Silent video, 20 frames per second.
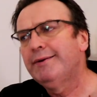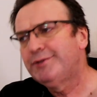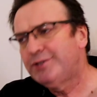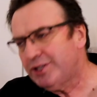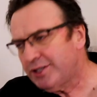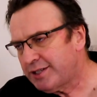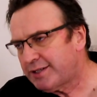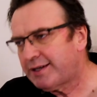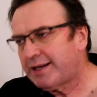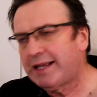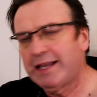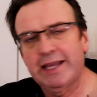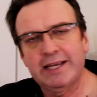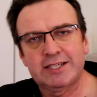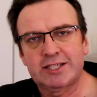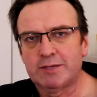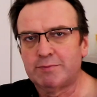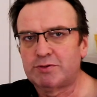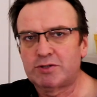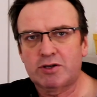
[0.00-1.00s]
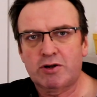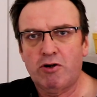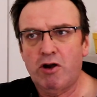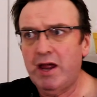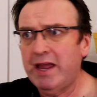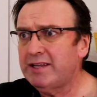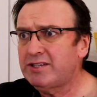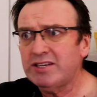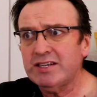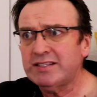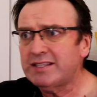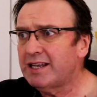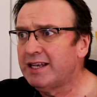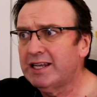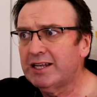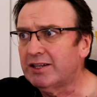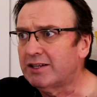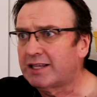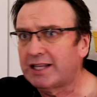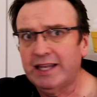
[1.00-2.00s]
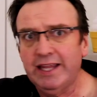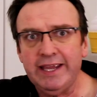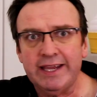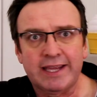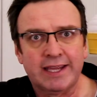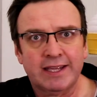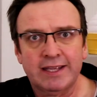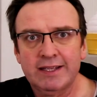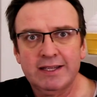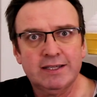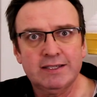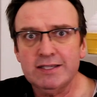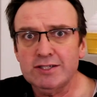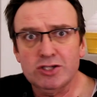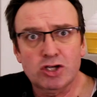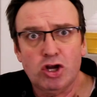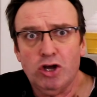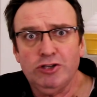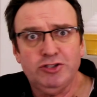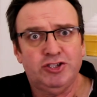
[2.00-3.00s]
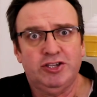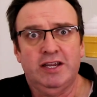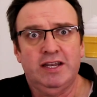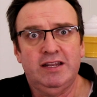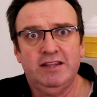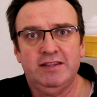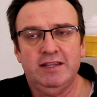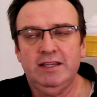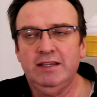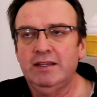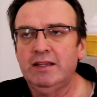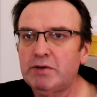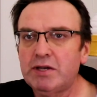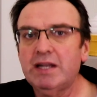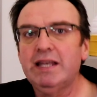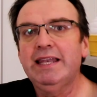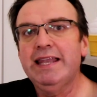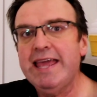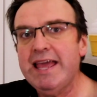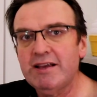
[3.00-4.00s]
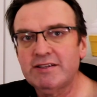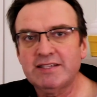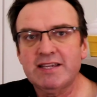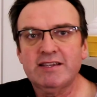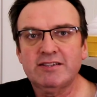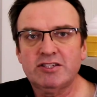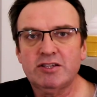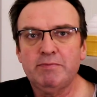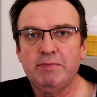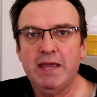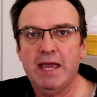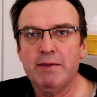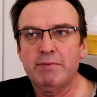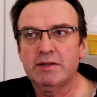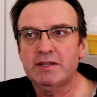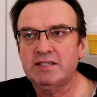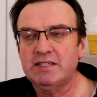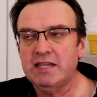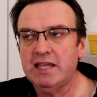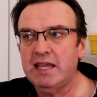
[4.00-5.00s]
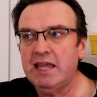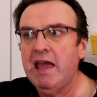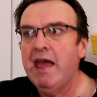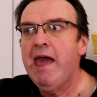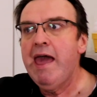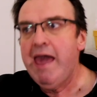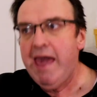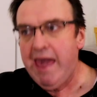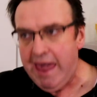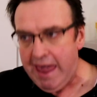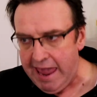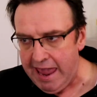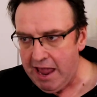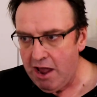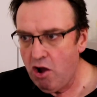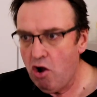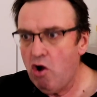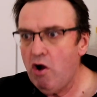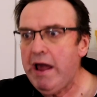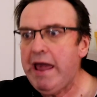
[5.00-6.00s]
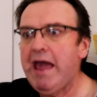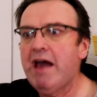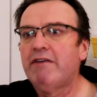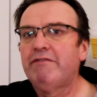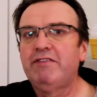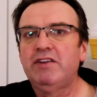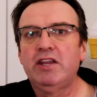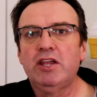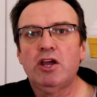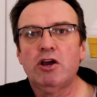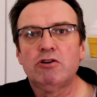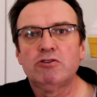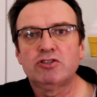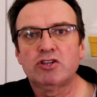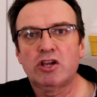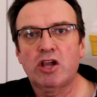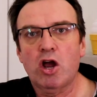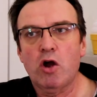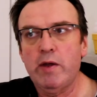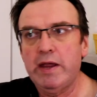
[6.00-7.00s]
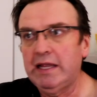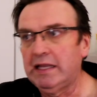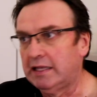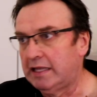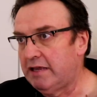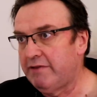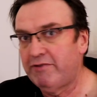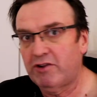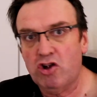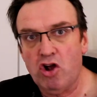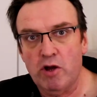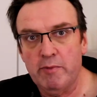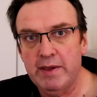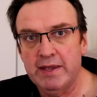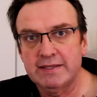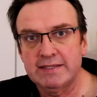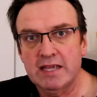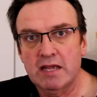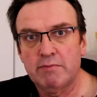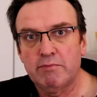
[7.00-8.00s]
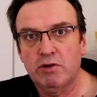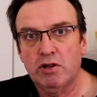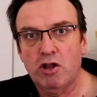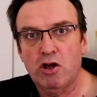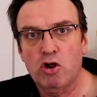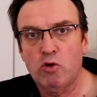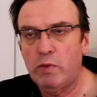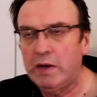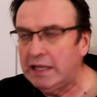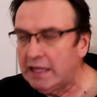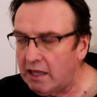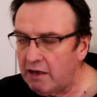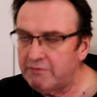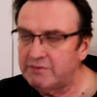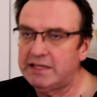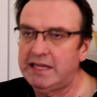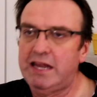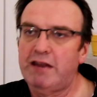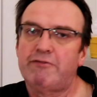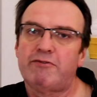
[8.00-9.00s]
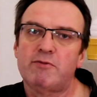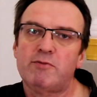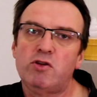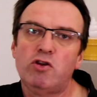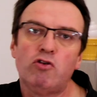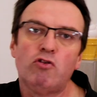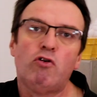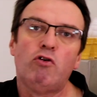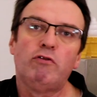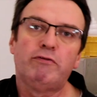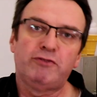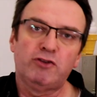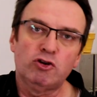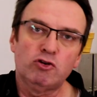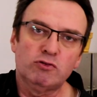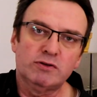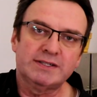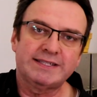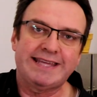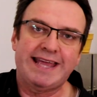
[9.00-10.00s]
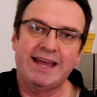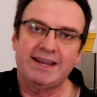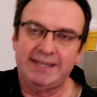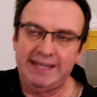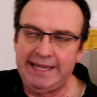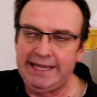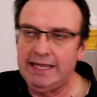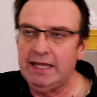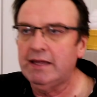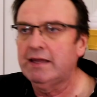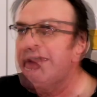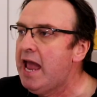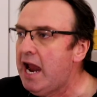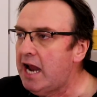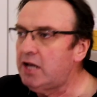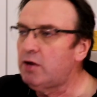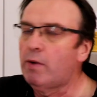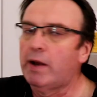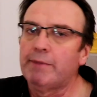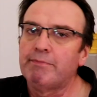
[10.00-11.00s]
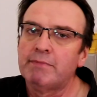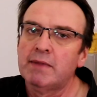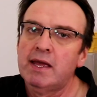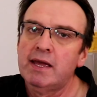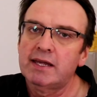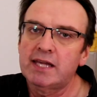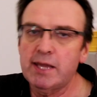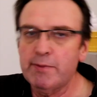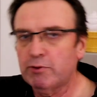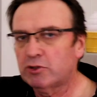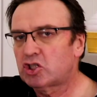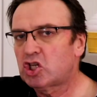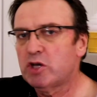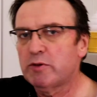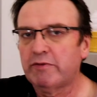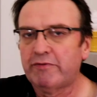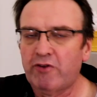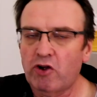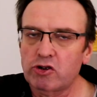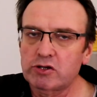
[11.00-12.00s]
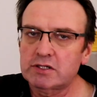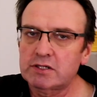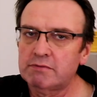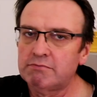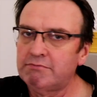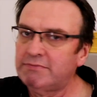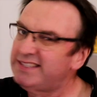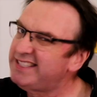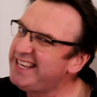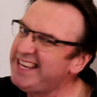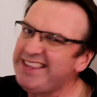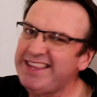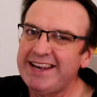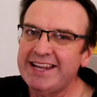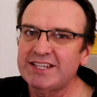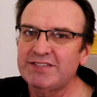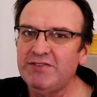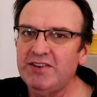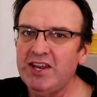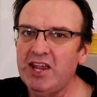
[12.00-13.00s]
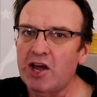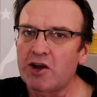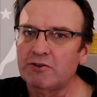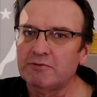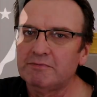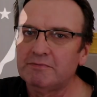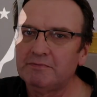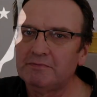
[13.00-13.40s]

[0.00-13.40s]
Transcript: just click subscribe. It's just a little click. It doesn't cost you anything, but it allows us to be able to see how our videos are going. Leave a comment down below. We love to hear from you, all viewers out here. Anyway, keep on scooping, folks. See you in the next video.